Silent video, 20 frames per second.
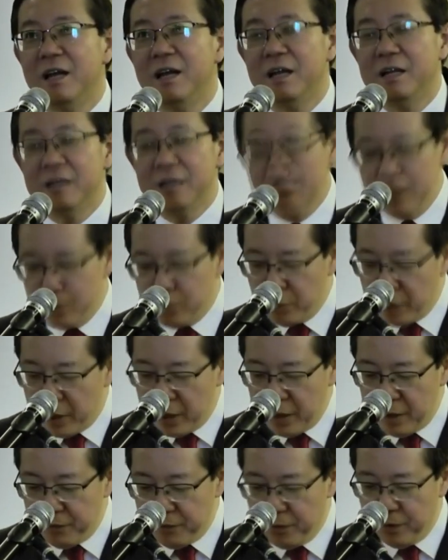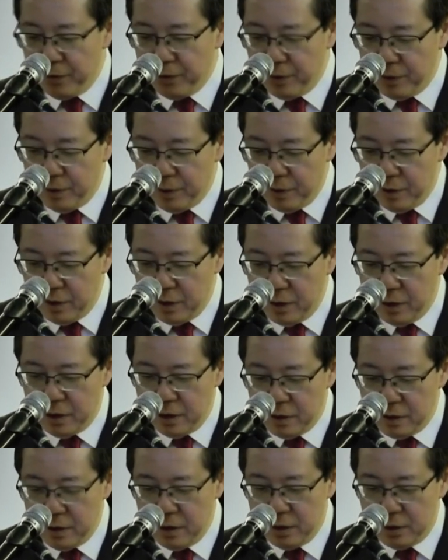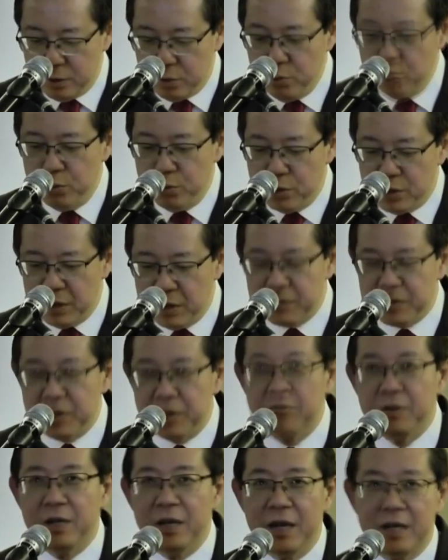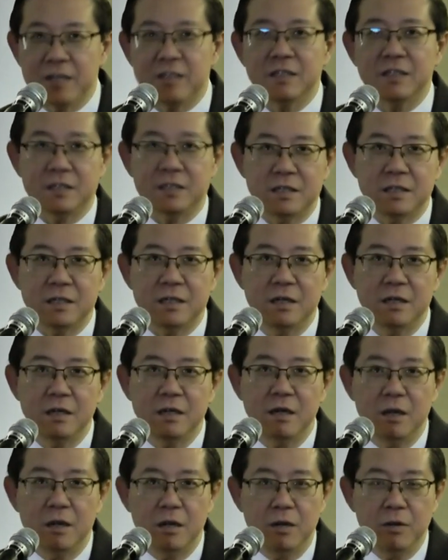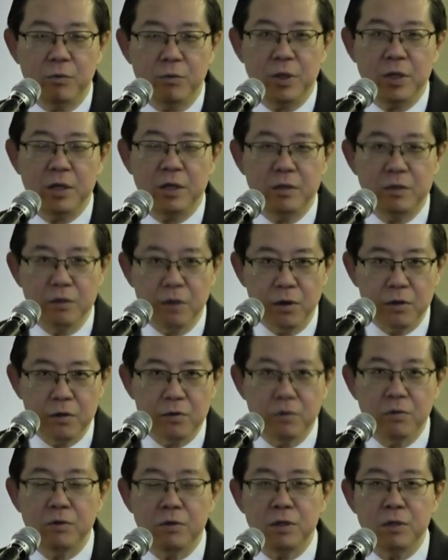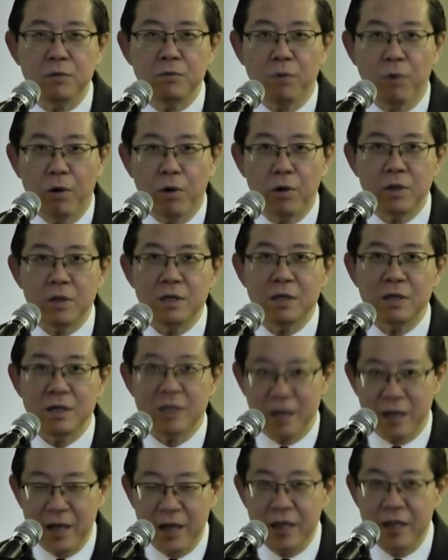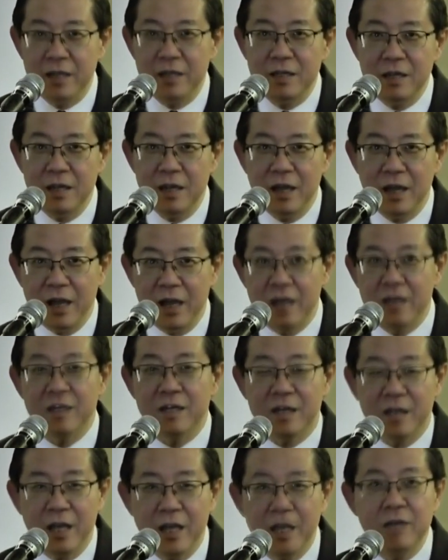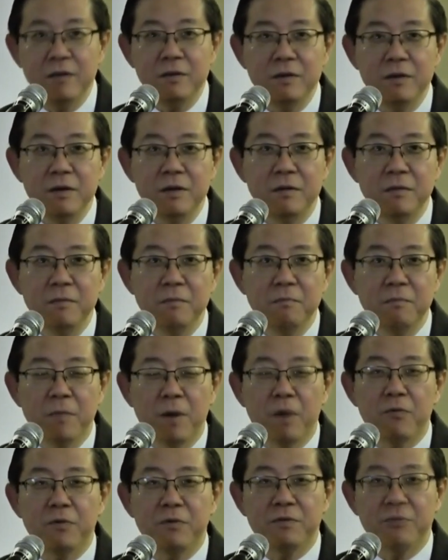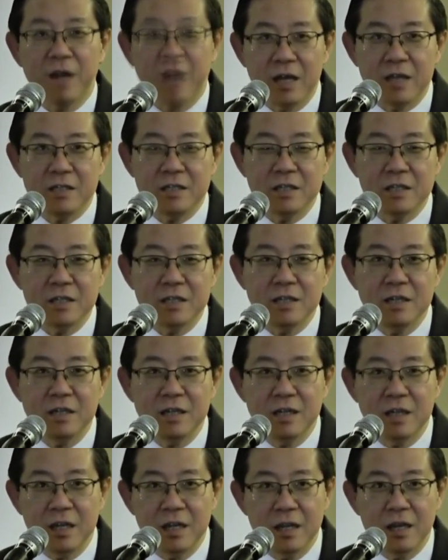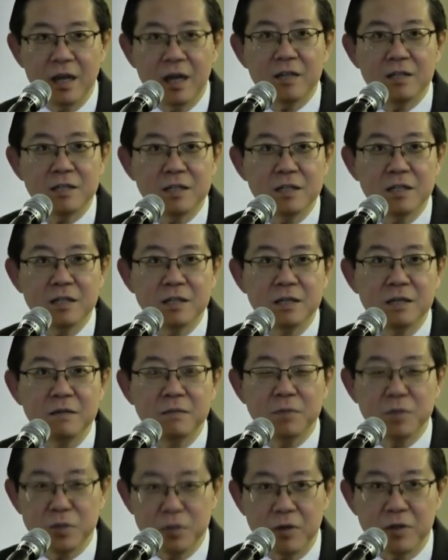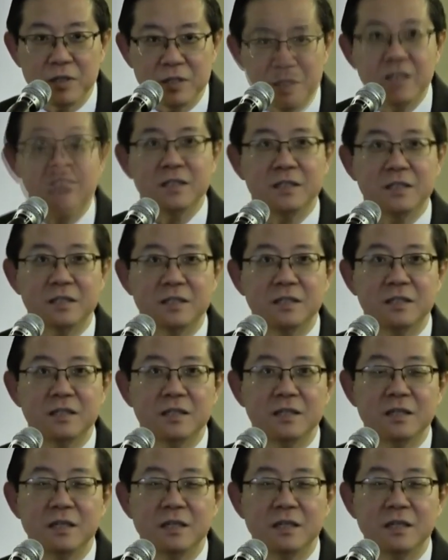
And that is why for the two subsequent elections, we not only won again and again, but with larger and larger majorities.